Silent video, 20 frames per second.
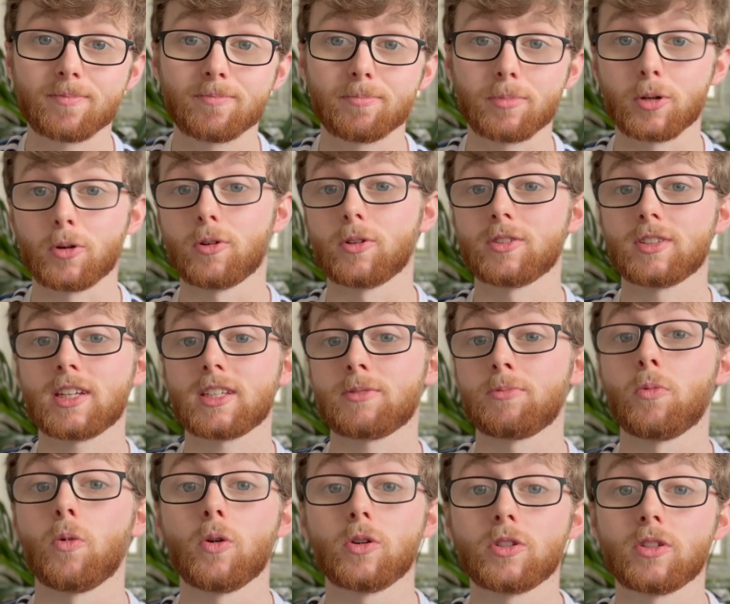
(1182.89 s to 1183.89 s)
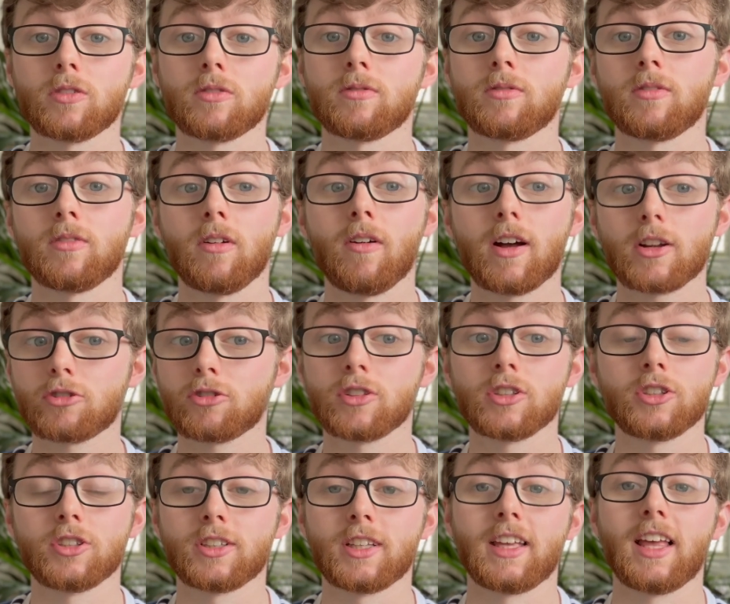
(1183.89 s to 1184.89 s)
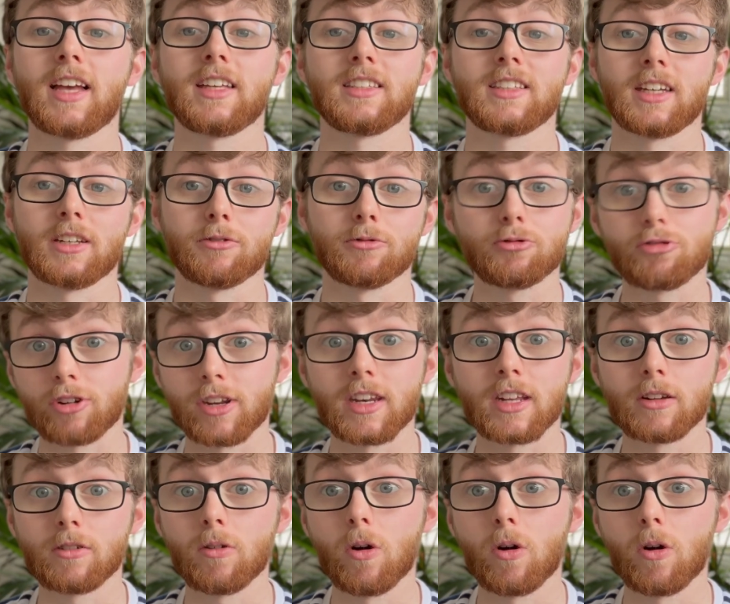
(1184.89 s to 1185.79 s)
because this was literally just a guy's kind of training